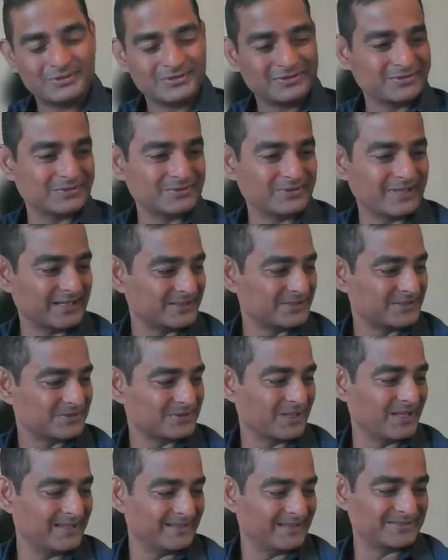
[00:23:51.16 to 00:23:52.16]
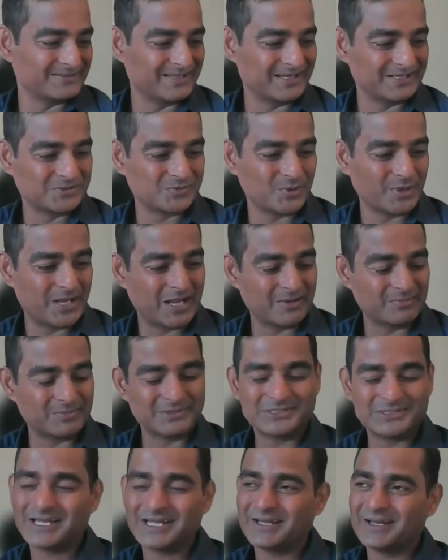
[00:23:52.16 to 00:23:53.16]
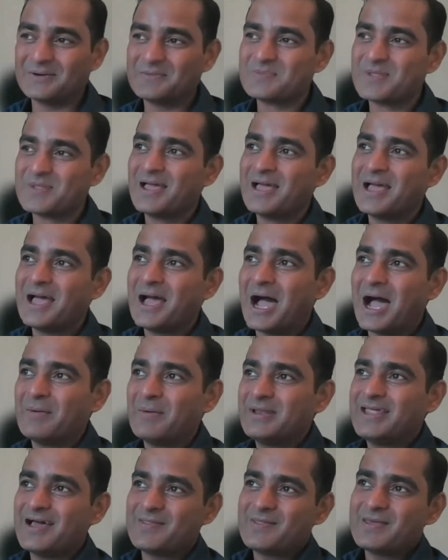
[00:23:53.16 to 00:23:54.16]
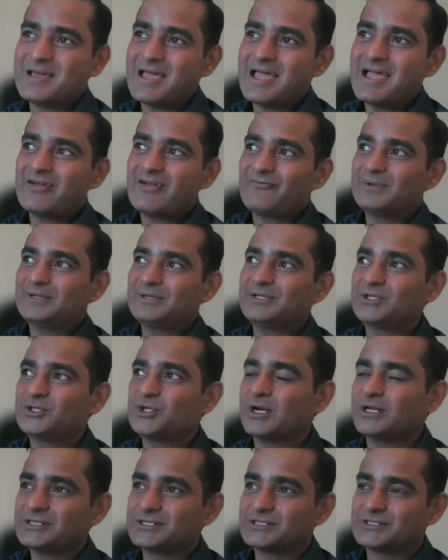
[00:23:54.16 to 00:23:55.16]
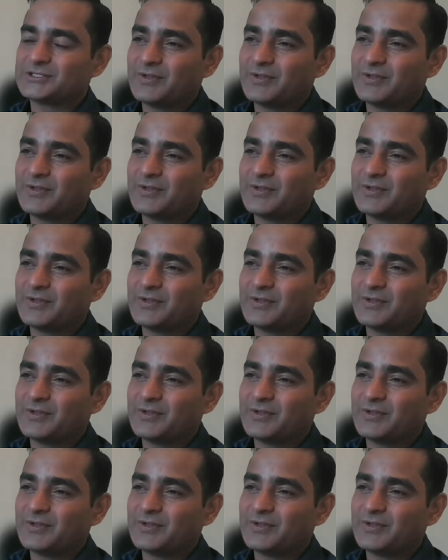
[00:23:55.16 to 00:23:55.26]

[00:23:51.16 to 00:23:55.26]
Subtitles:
So that's what happens. There have been chances.